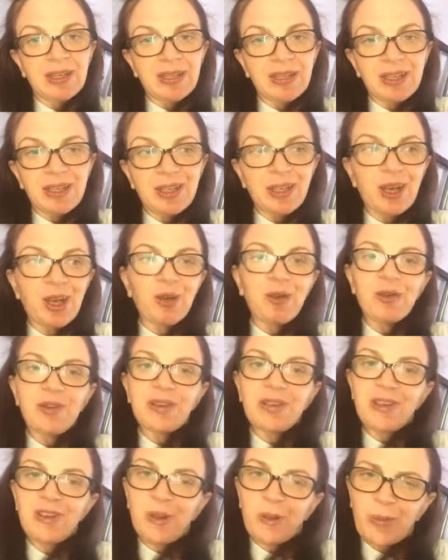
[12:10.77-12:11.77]
You know,
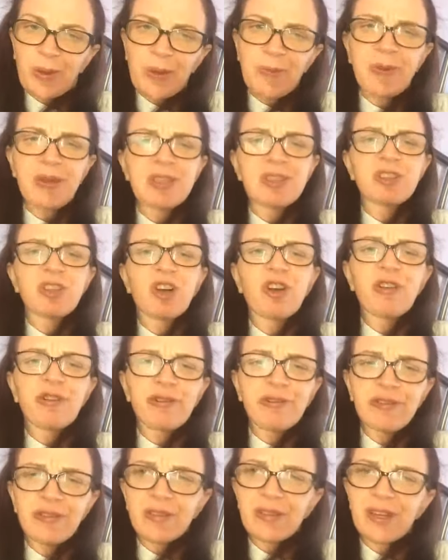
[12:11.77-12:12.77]
you're a bit pissed off,
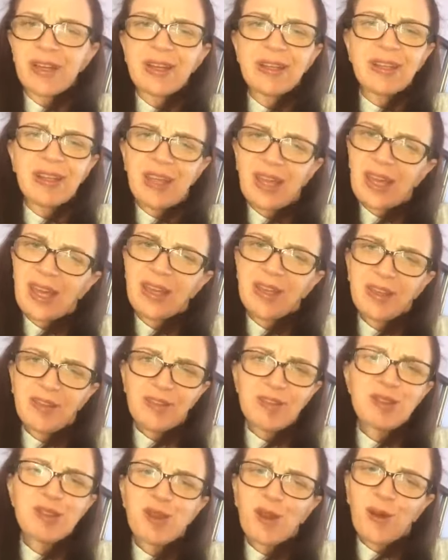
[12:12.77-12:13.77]
and yeah, you're
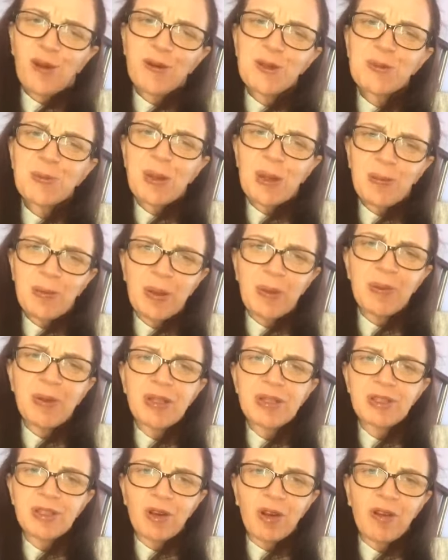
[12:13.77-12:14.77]
entitled to be a bit
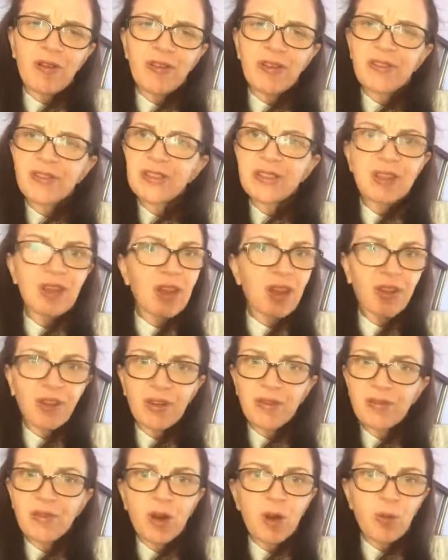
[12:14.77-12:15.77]
pissed off. There is
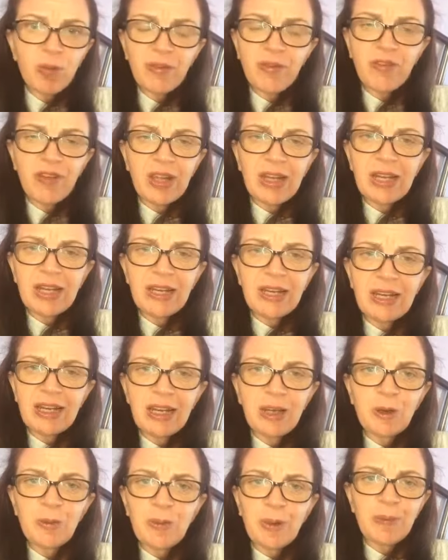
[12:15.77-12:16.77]
nothing wrong with feeling a
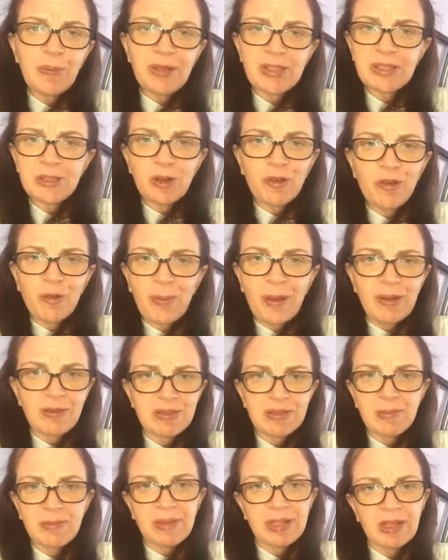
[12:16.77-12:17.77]
little bit pissed off about
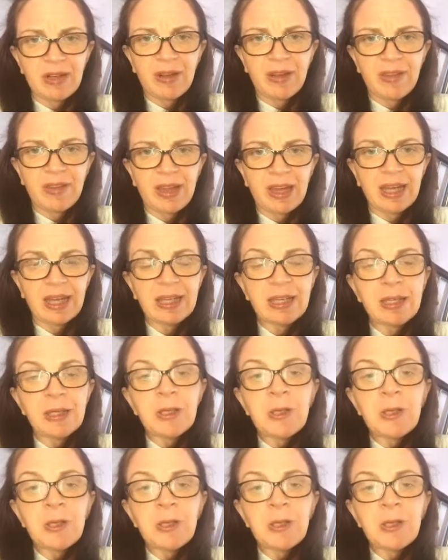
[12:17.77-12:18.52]
something like that.